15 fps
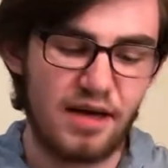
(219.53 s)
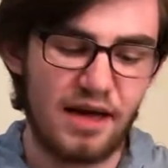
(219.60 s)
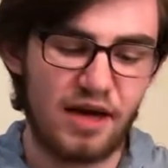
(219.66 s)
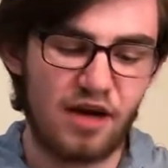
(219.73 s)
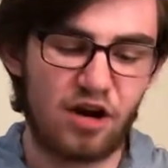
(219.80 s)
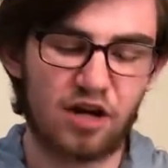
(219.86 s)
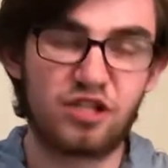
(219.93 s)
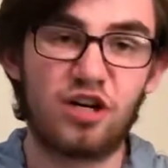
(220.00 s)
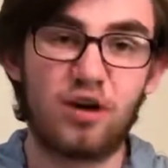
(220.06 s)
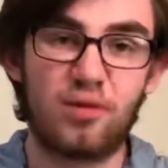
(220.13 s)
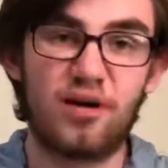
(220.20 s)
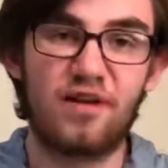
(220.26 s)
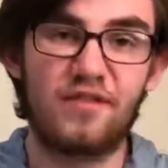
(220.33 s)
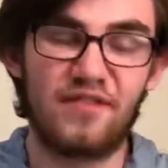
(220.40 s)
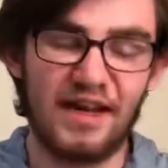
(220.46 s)
in
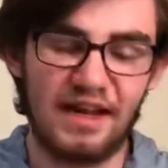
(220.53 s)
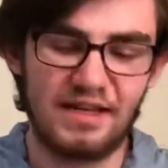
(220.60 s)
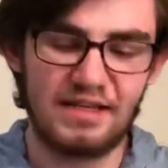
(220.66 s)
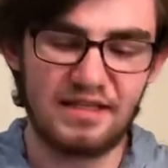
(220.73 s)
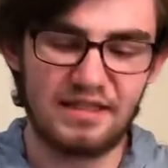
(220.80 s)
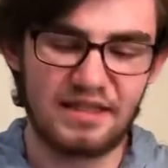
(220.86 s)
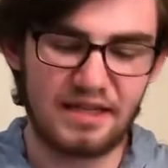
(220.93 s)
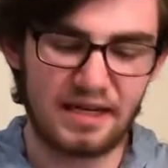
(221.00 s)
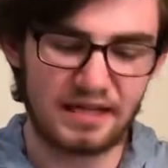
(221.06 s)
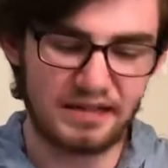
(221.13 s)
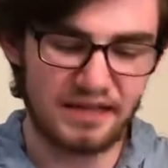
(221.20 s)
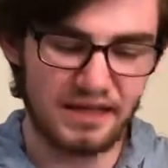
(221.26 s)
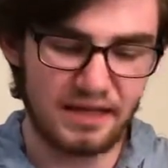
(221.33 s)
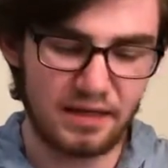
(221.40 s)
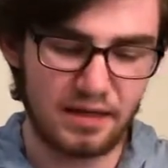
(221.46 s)
October of
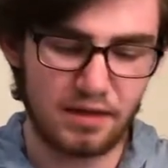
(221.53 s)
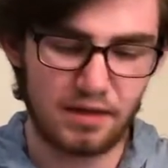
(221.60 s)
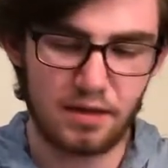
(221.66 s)
1816,